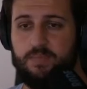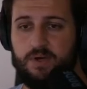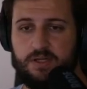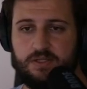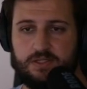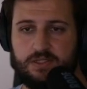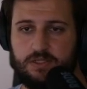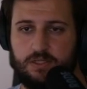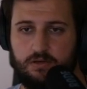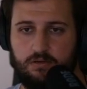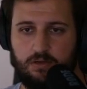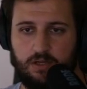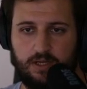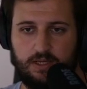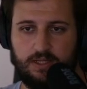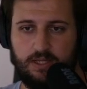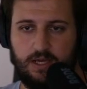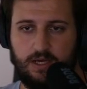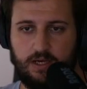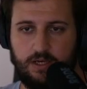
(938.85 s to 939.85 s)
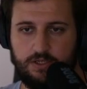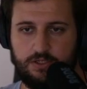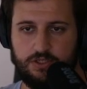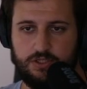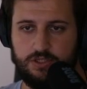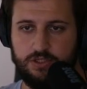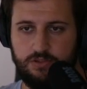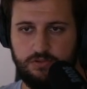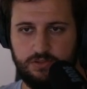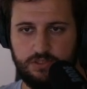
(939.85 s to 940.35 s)
but so like that I
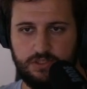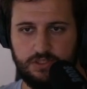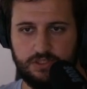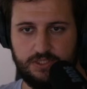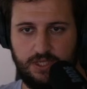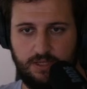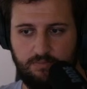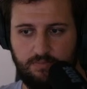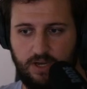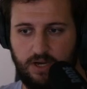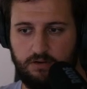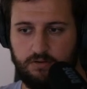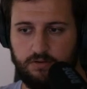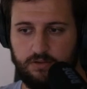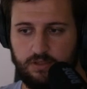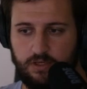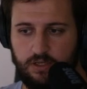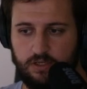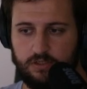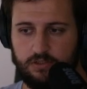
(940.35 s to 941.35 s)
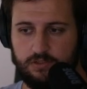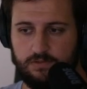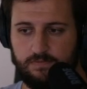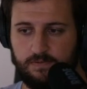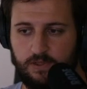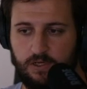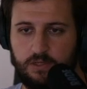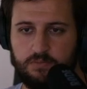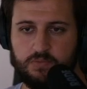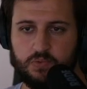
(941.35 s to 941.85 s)
just use the same macro that I use for
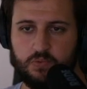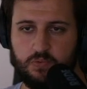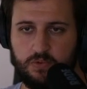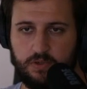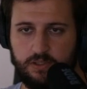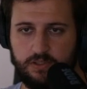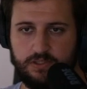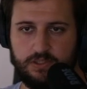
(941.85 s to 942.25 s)
Arms Warrior,